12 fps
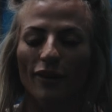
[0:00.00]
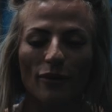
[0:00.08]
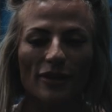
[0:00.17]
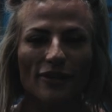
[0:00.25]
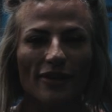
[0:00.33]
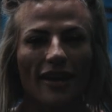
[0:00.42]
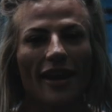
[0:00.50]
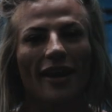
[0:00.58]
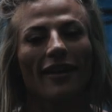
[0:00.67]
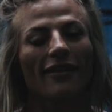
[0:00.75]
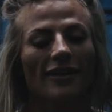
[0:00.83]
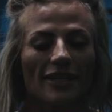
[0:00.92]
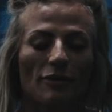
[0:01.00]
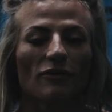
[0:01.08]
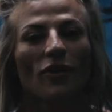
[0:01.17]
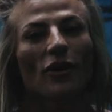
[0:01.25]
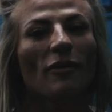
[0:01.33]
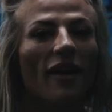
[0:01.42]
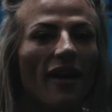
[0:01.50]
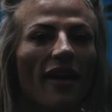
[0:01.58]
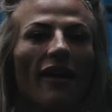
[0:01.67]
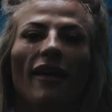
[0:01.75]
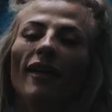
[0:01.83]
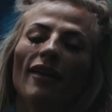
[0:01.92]
Go until you can't. I like to keep the volume
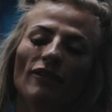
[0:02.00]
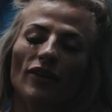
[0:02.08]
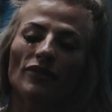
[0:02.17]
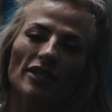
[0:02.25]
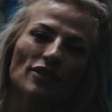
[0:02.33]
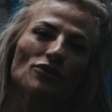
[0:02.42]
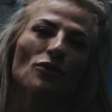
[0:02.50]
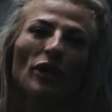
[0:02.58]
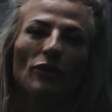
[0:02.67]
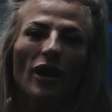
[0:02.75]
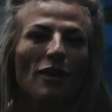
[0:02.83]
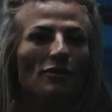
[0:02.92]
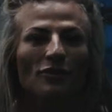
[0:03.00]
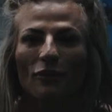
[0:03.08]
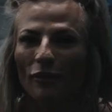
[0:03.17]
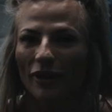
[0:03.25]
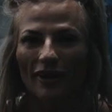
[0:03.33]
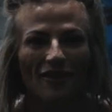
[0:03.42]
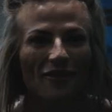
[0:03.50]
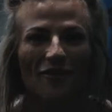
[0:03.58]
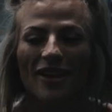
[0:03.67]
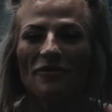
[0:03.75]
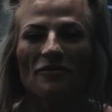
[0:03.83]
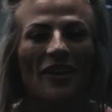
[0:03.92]
high, 15 to 20 reps, or you know
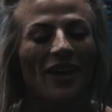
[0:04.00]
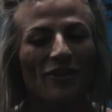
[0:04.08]
what?